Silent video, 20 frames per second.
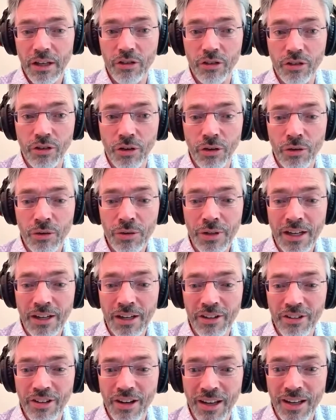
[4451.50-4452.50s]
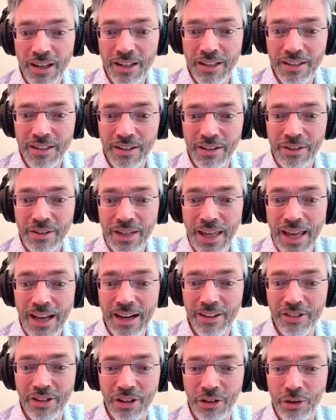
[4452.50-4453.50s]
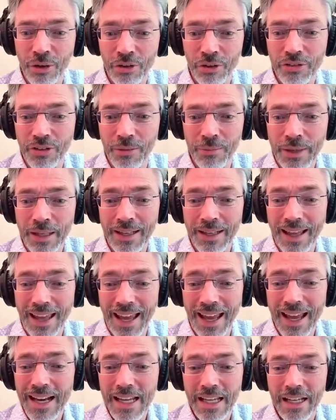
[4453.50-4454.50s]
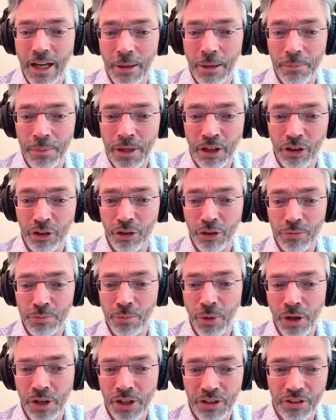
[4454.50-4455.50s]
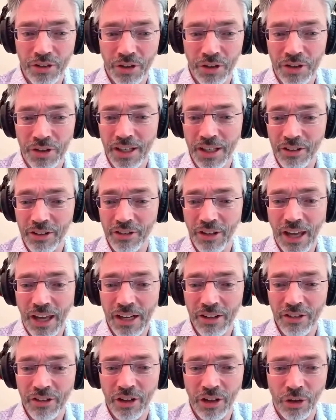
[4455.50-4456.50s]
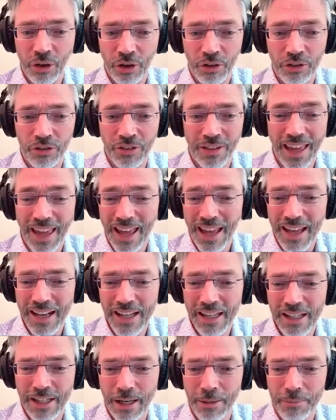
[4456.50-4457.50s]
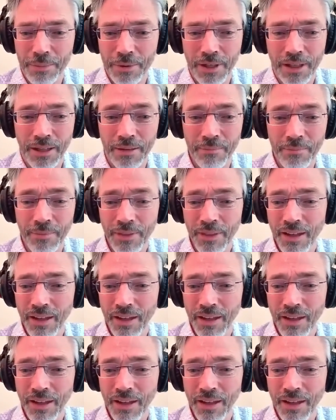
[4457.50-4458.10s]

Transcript: So there's like on energy cost, I mean, any company should monitor its energy cost, any company,